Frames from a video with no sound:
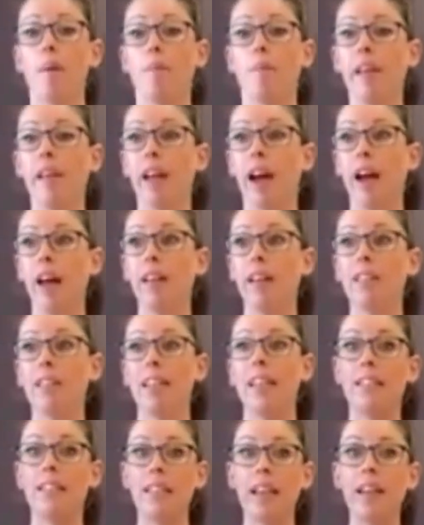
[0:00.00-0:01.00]
because
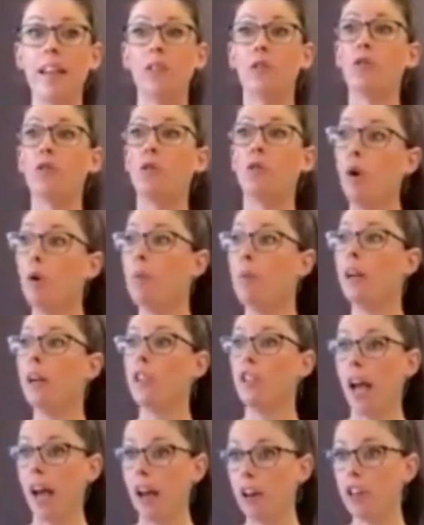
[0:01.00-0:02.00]
it takes so
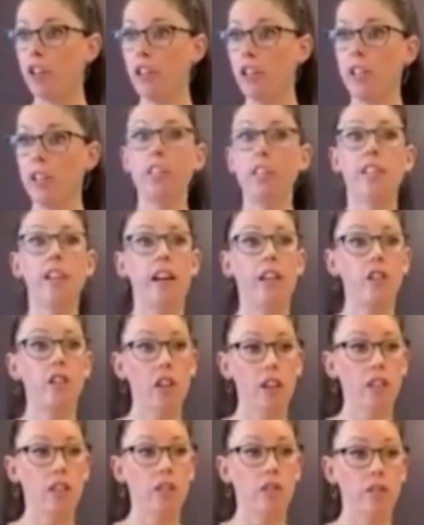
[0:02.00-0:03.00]
much energy to
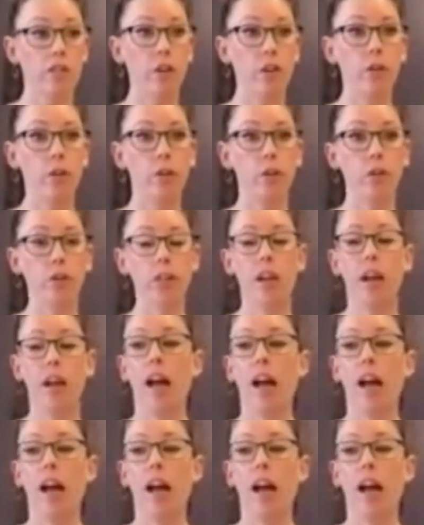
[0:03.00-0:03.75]
digest food.